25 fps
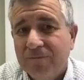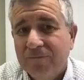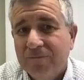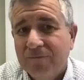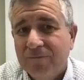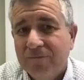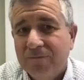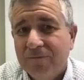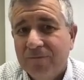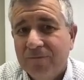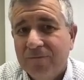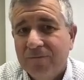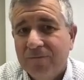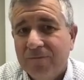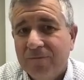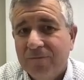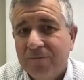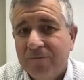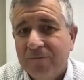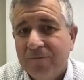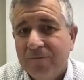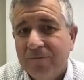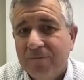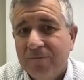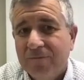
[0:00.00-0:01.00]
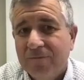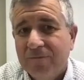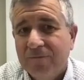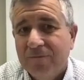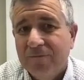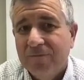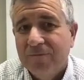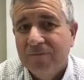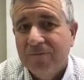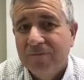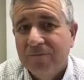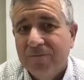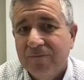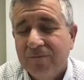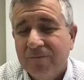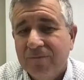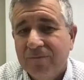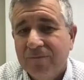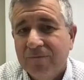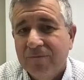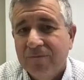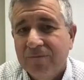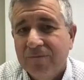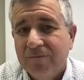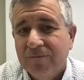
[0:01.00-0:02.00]

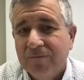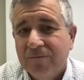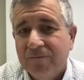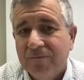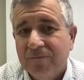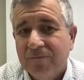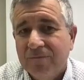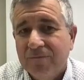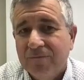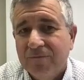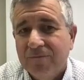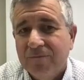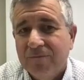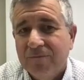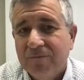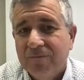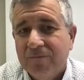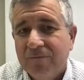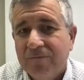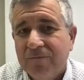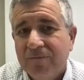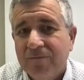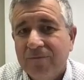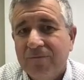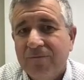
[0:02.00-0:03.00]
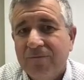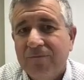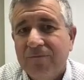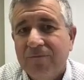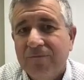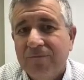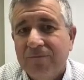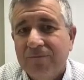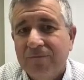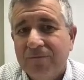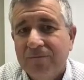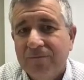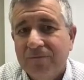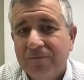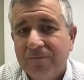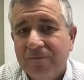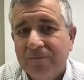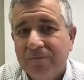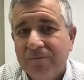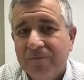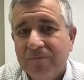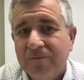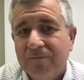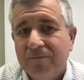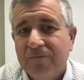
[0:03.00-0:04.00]

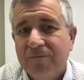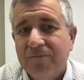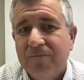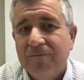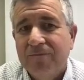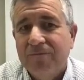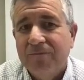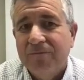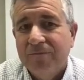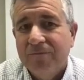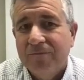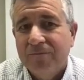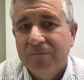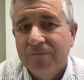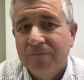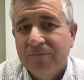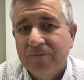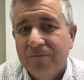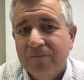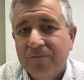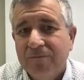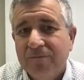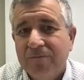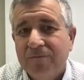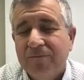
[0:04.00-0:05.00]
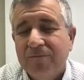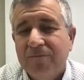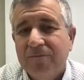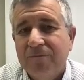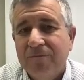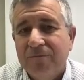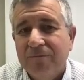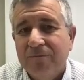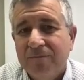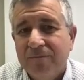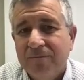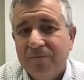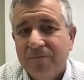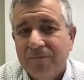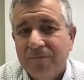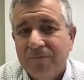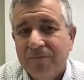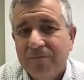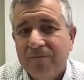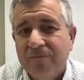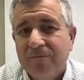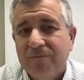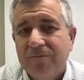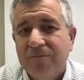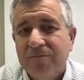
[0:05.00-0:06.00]

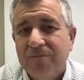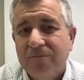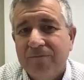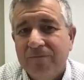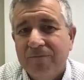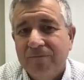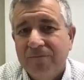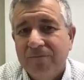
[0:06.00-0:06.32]
No words are spoken by the person on screen.